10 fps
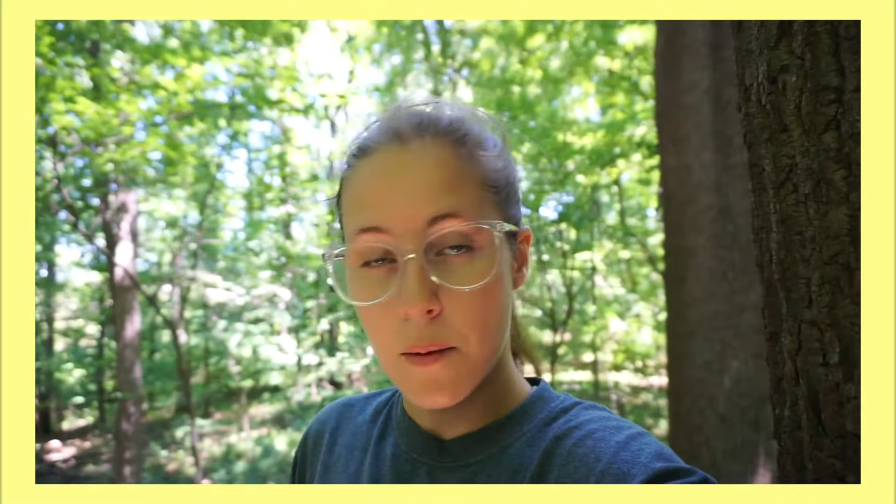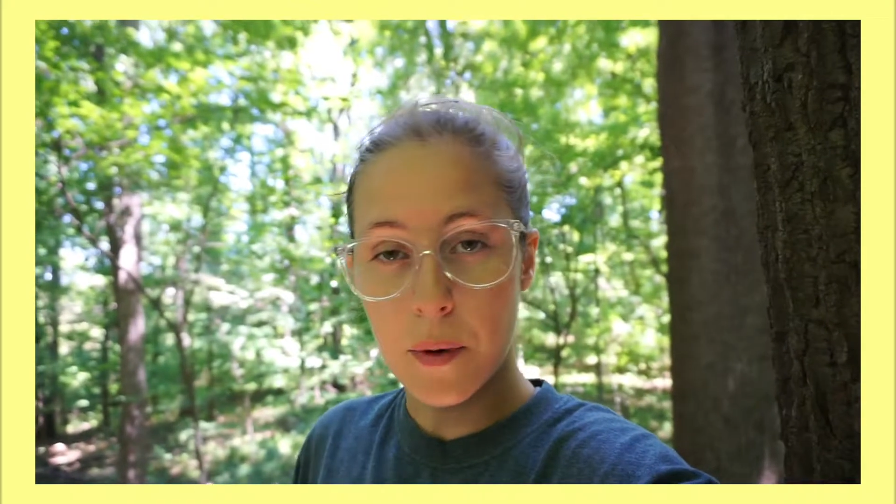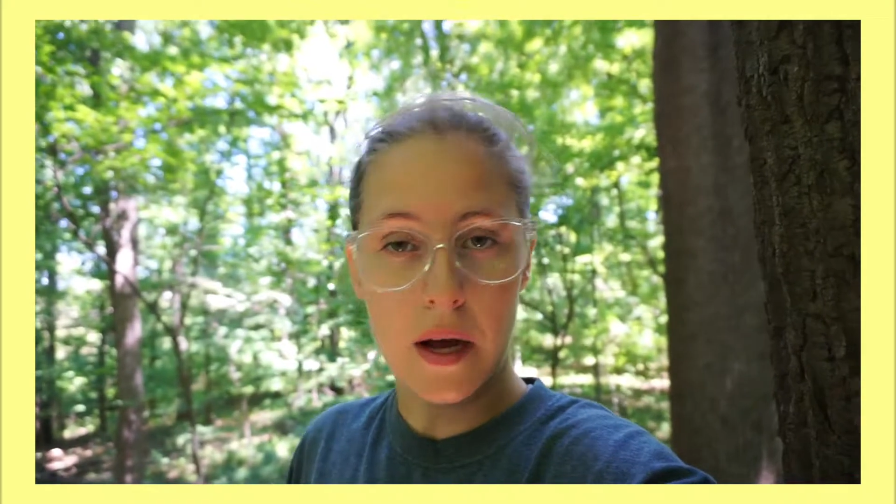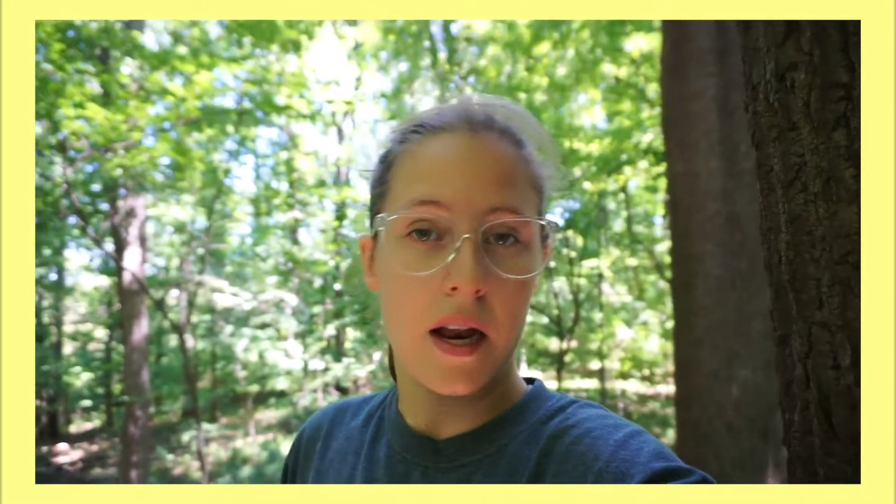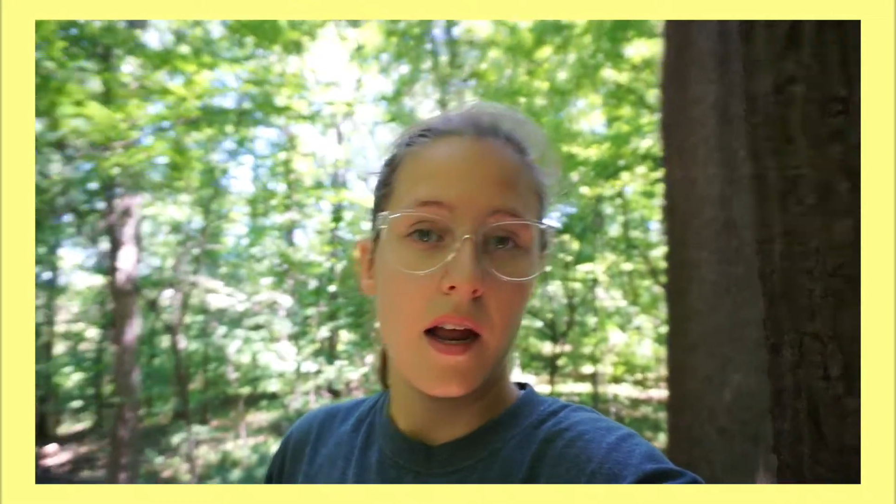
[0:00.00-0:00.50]

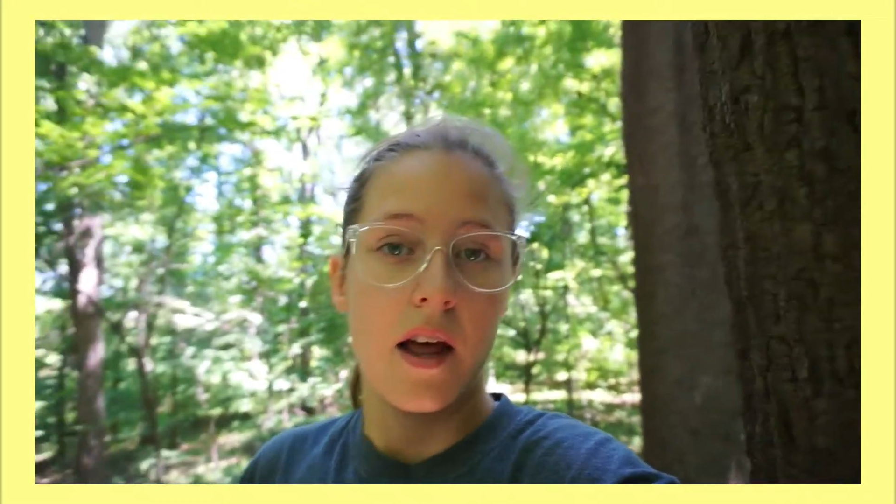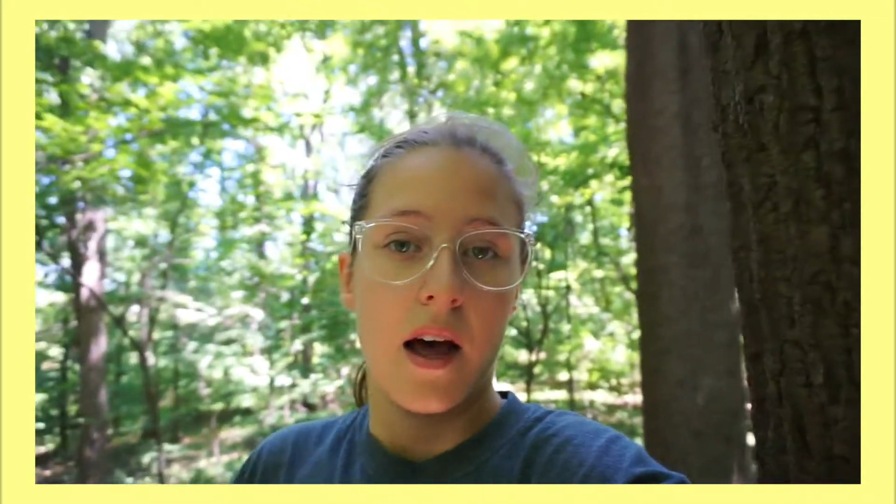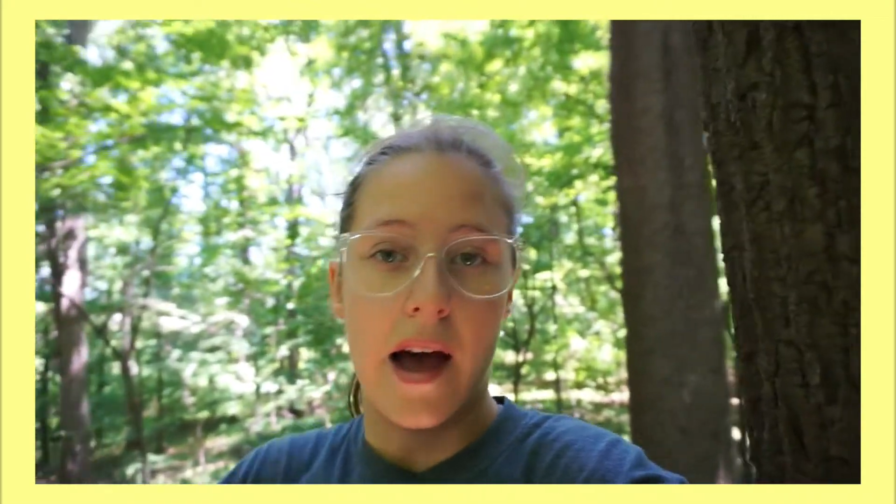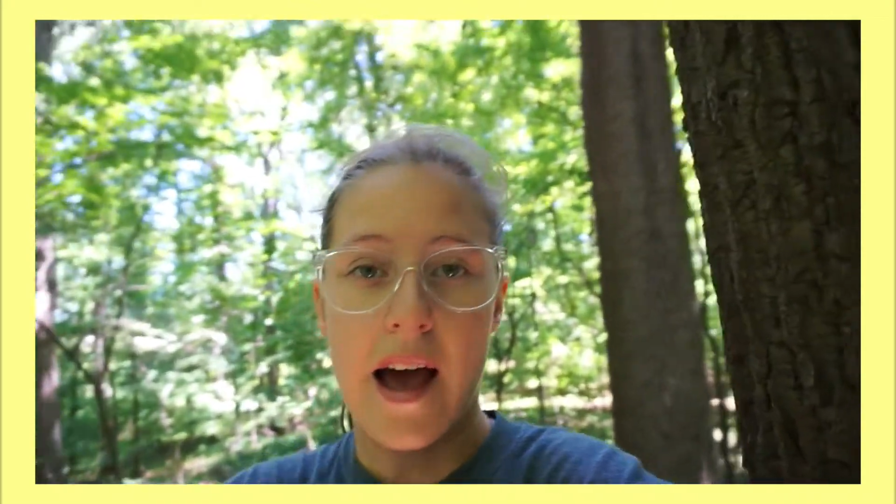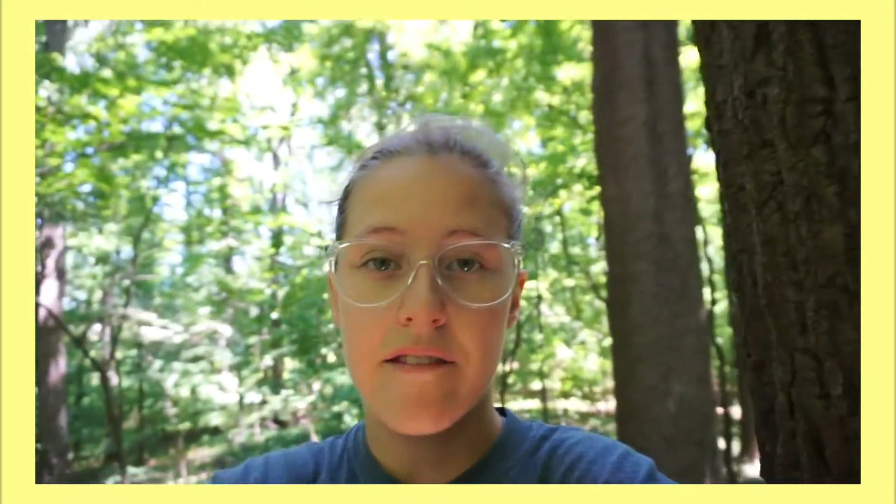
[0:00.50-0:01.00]
But
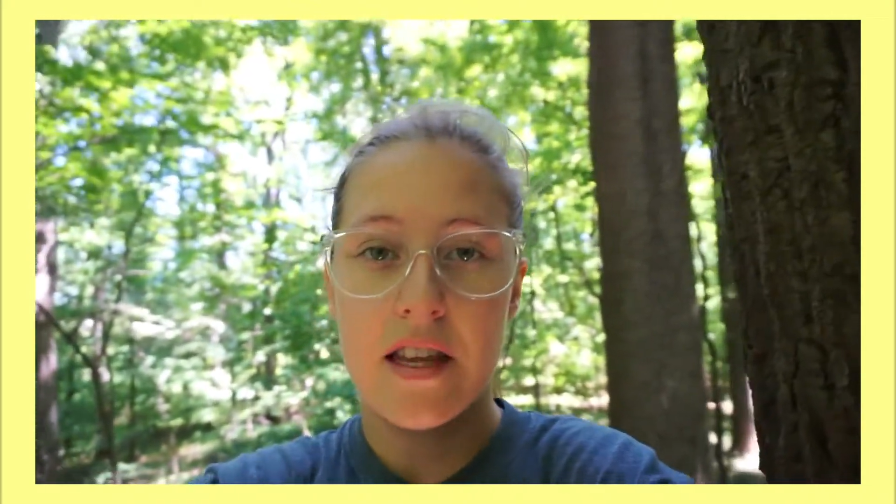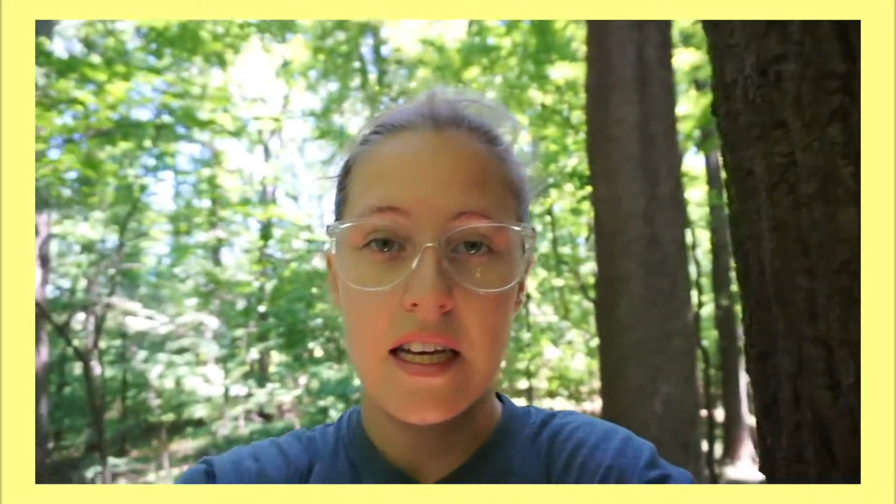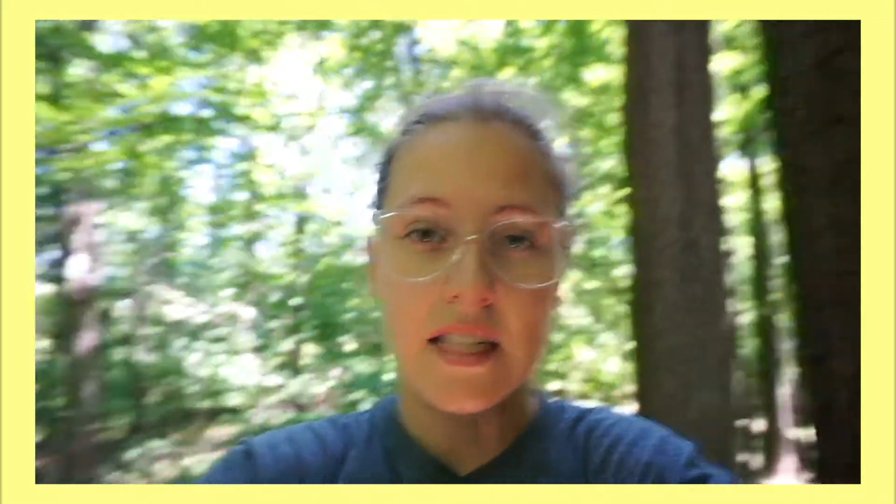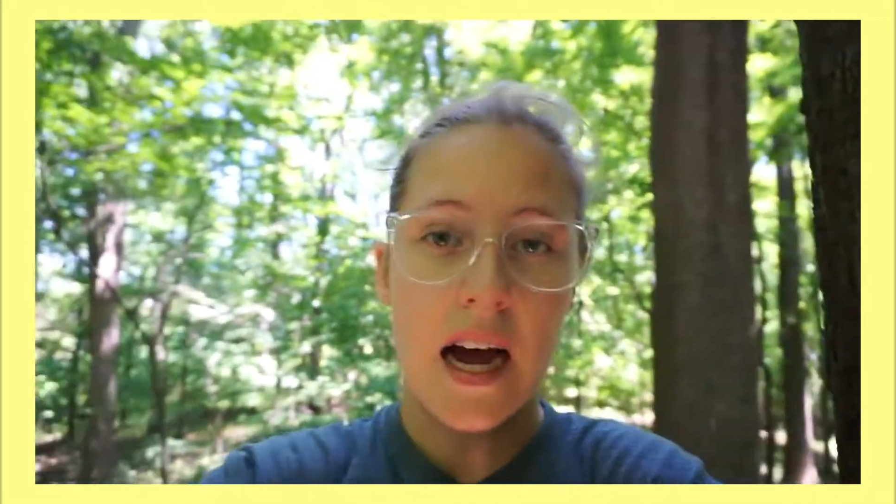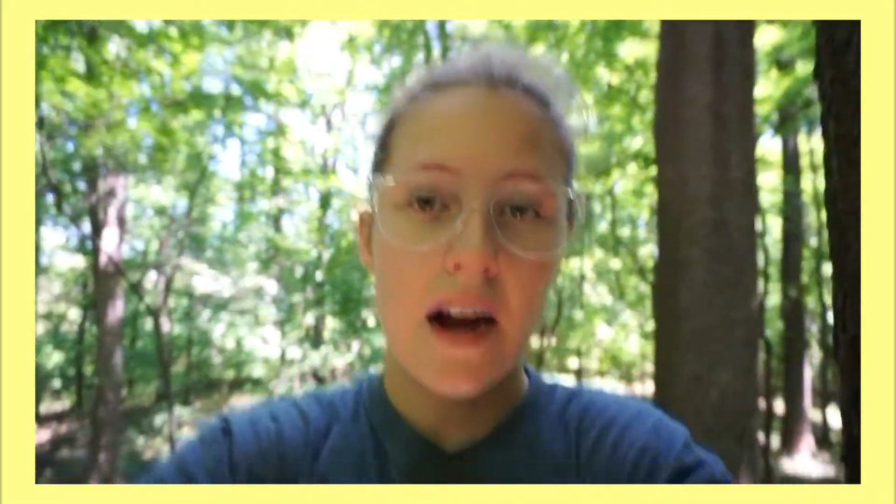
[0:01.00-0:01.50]
I have the
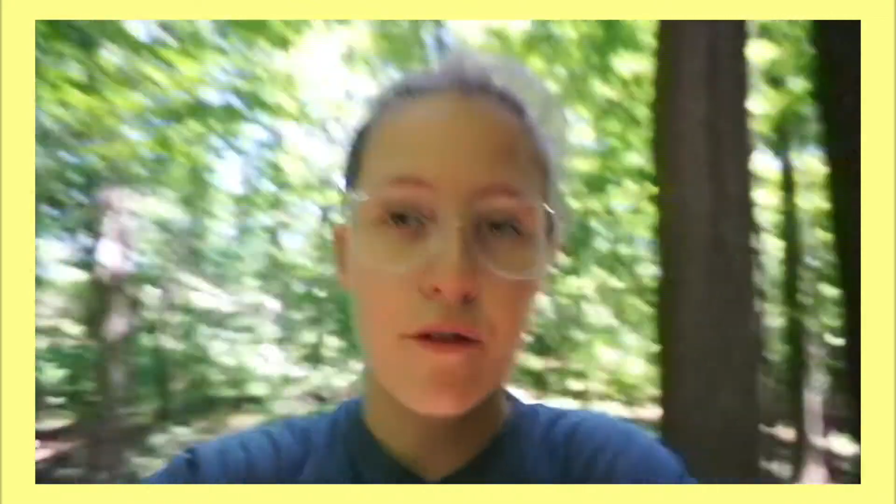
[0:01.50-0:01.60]
entire